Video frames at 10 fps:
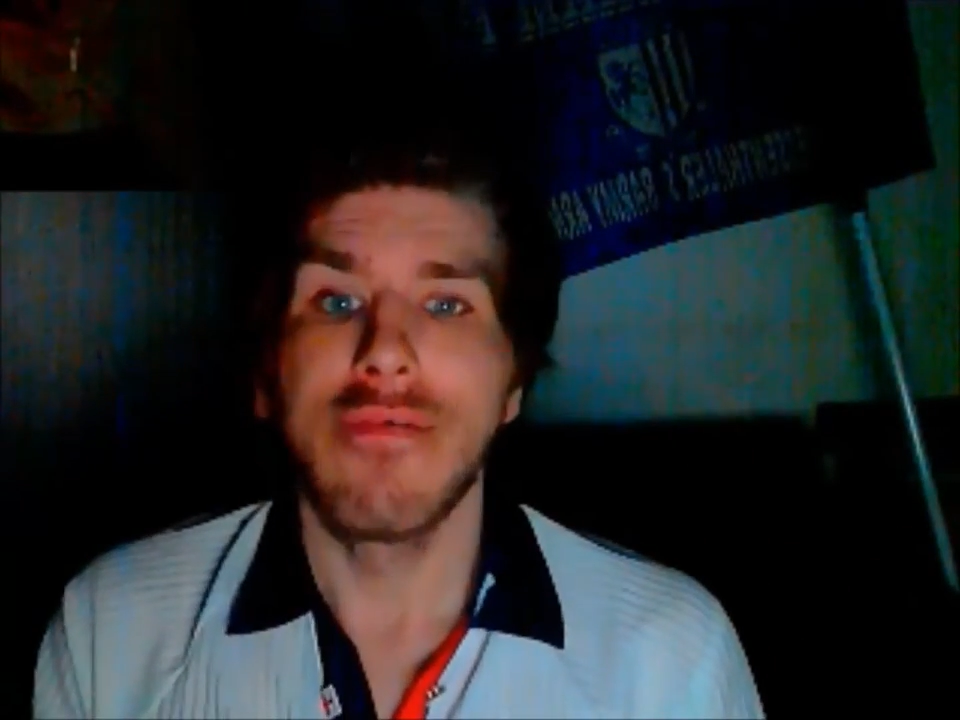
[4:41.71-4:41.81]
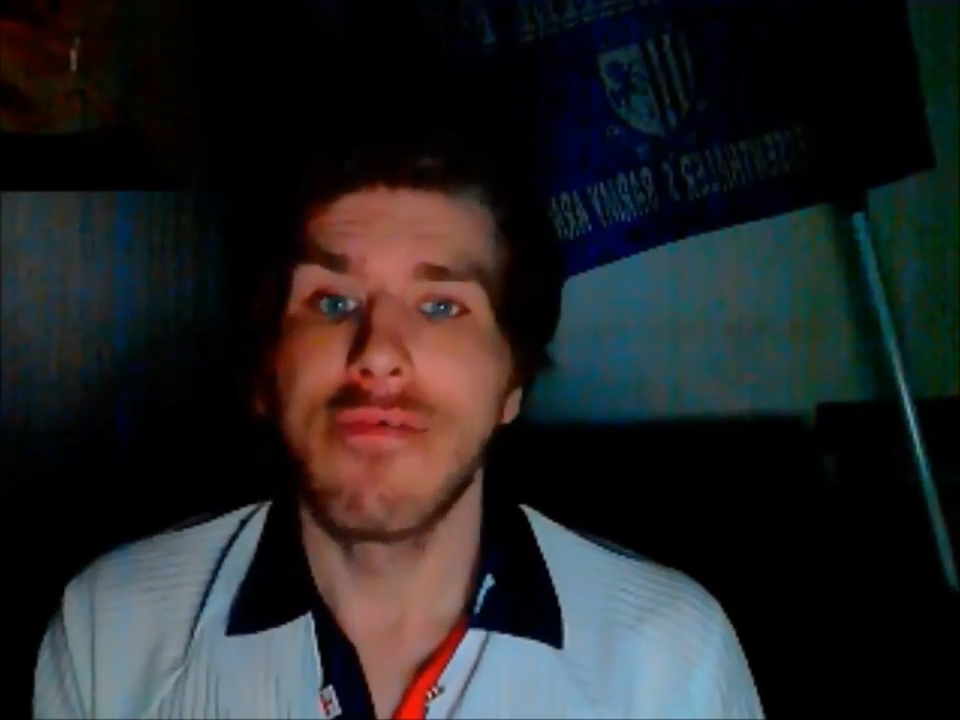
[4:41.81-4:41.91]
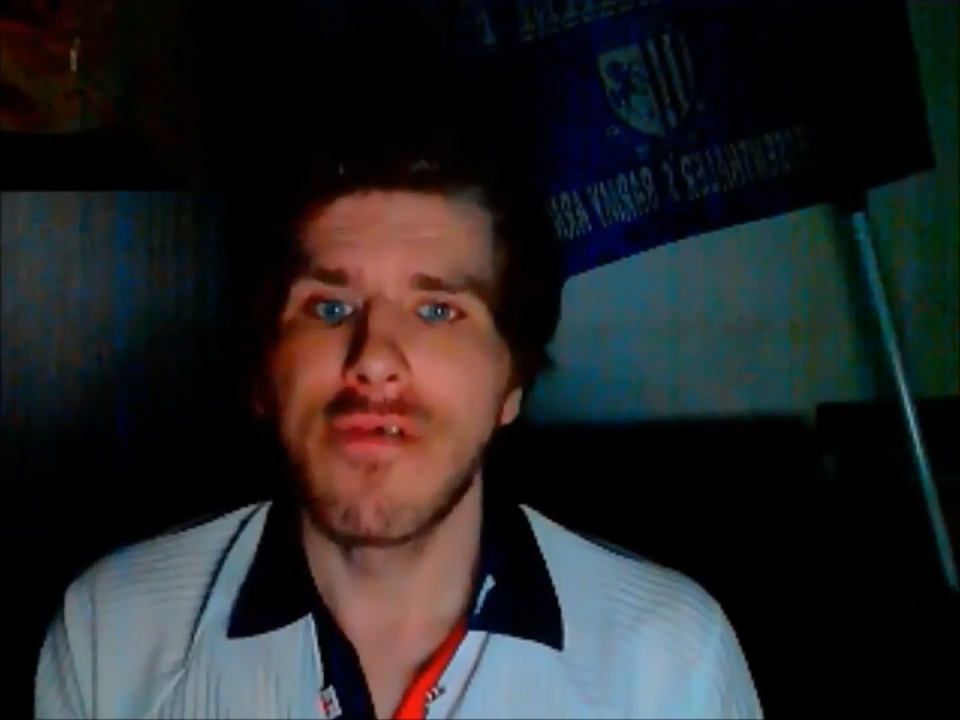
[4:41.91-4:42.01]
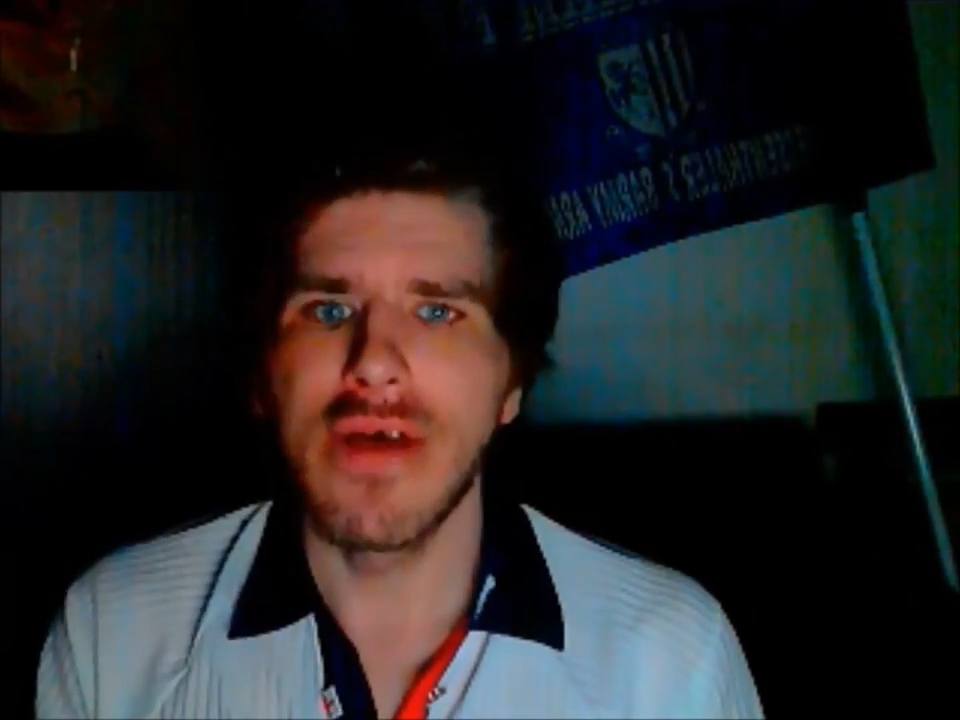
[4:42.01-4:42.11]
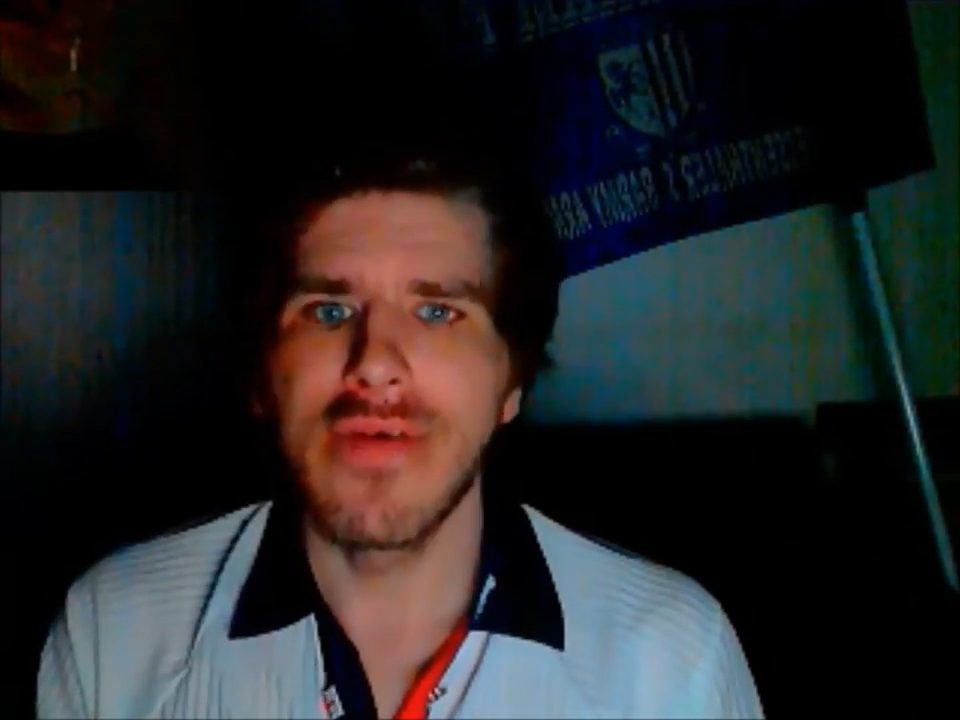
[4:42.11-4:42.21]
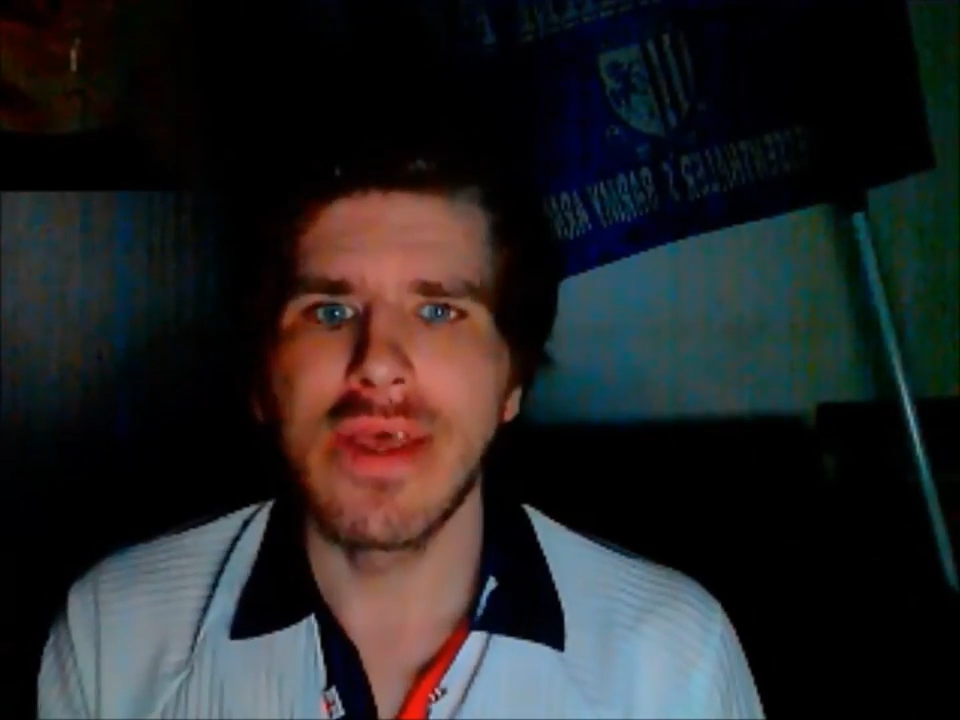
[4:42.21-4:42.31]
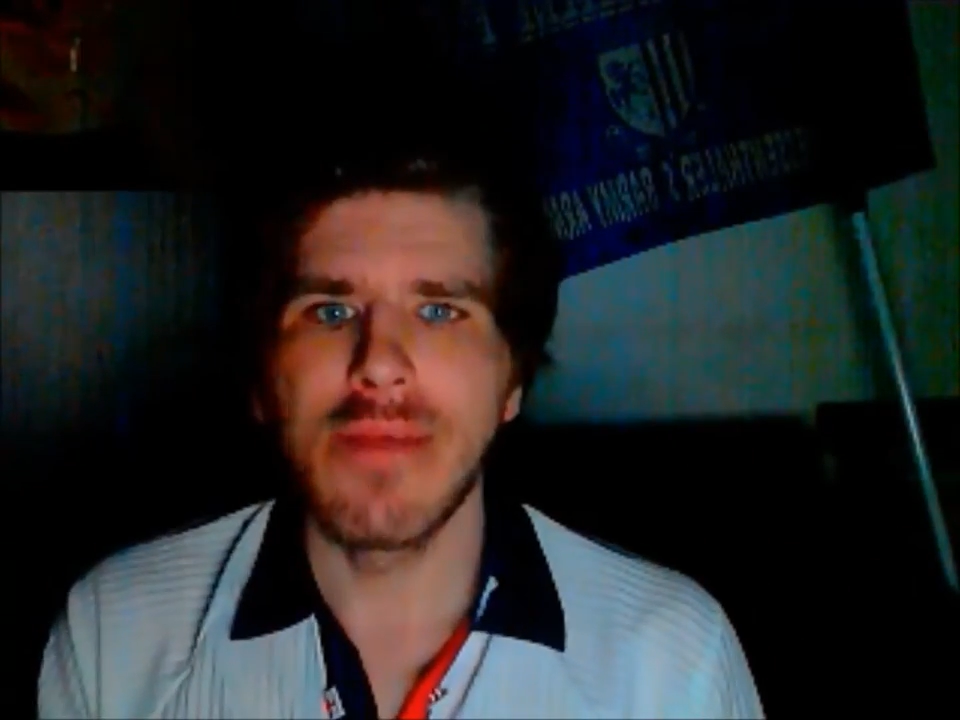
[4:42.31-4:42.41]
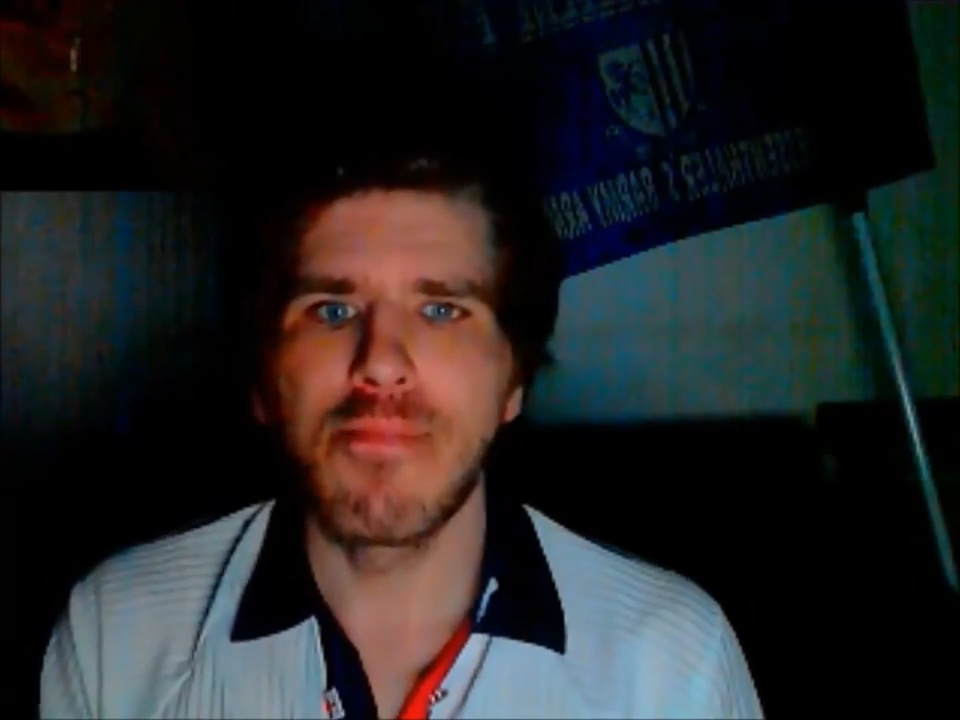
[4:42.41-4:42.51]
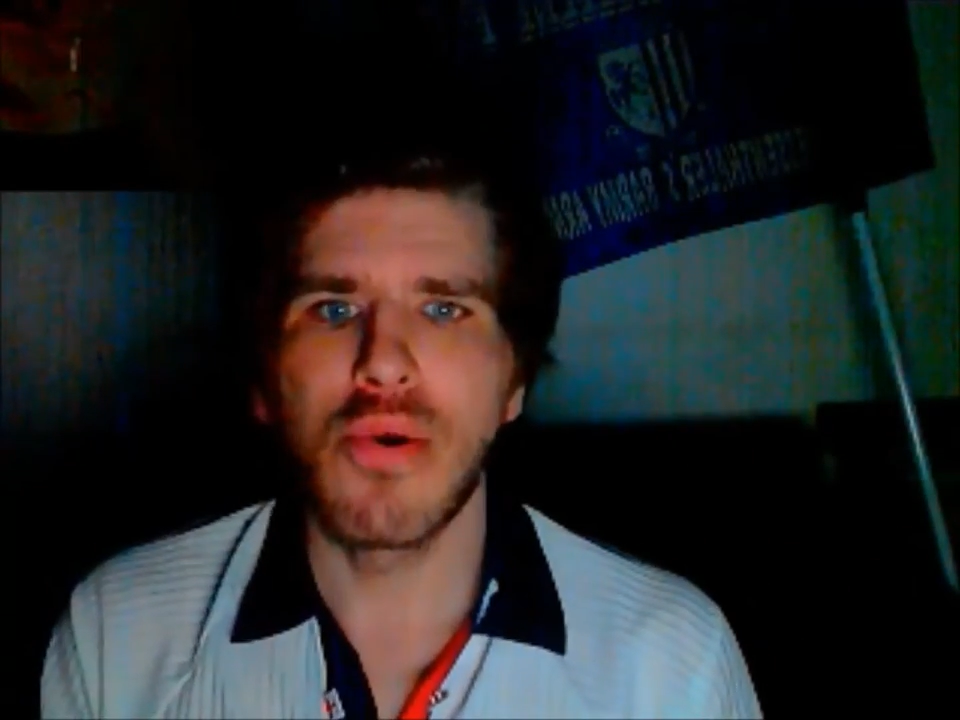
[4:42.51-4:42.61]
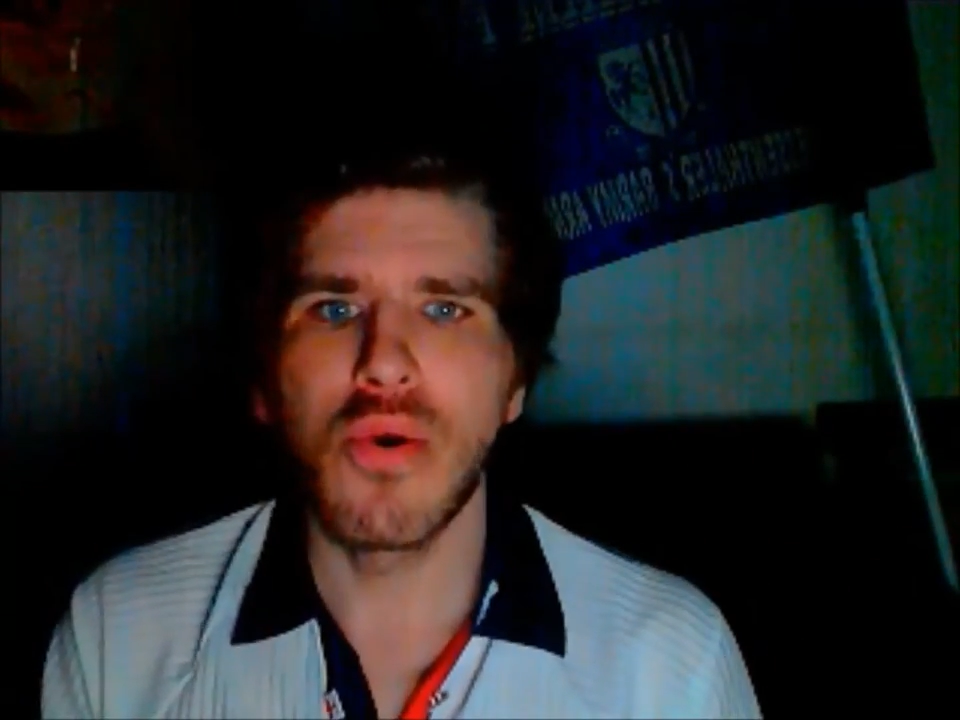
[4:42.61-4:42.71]

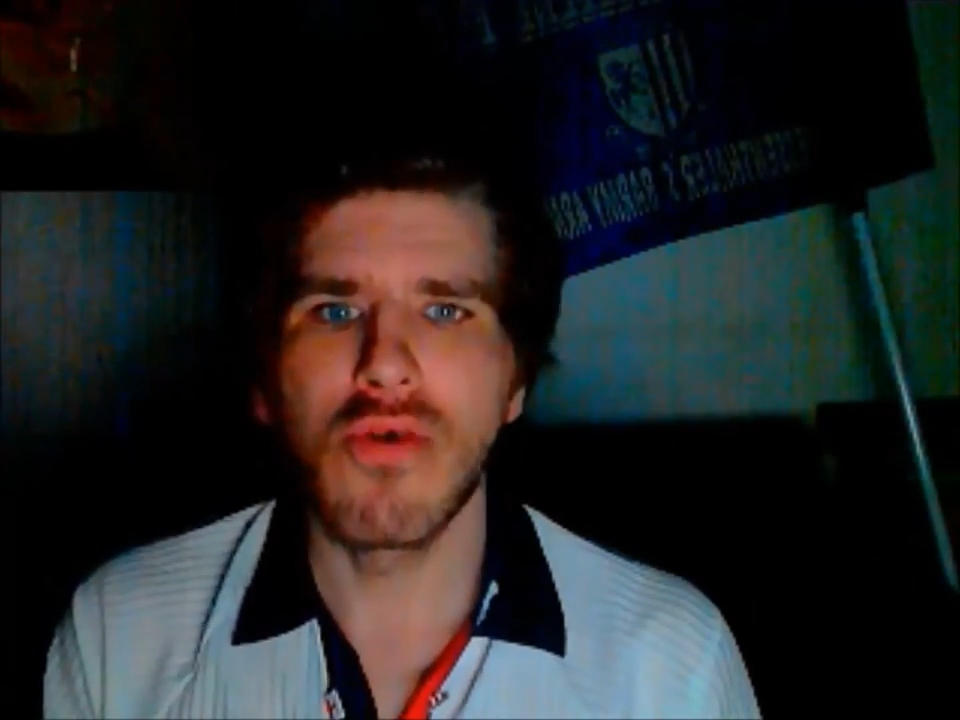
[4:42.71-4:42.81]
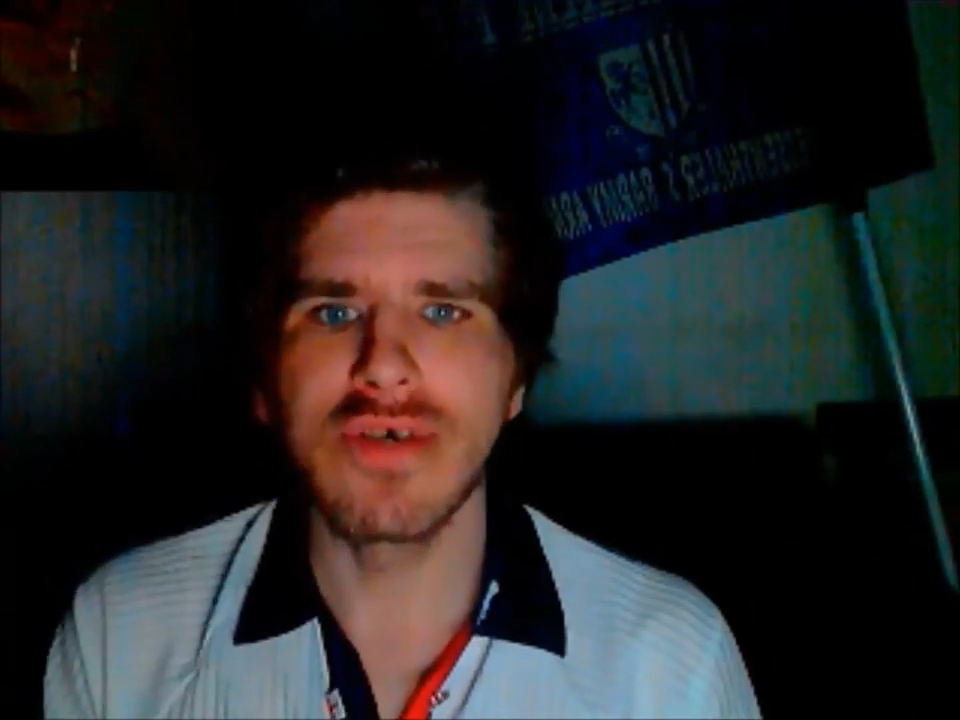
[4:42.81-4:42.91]
Very poor